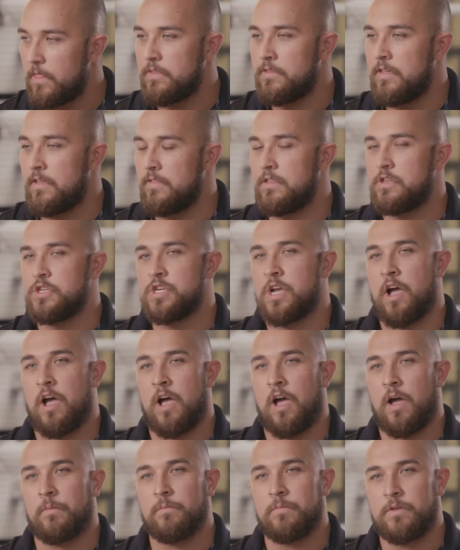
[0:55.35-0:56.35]
did the
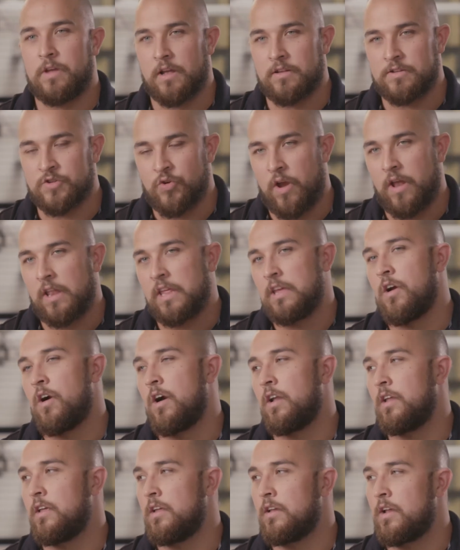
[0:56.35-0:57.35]
job, got training
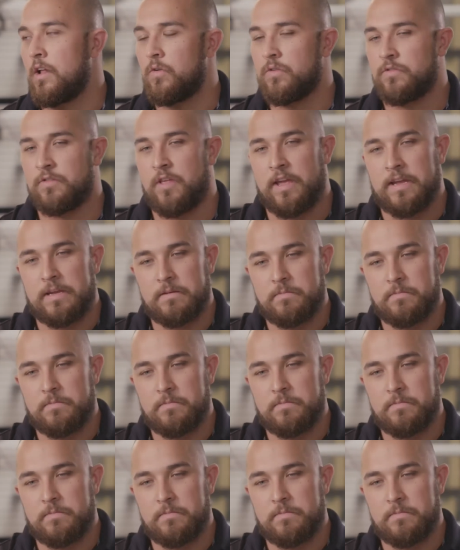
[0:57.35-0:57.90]
on it, and I was like,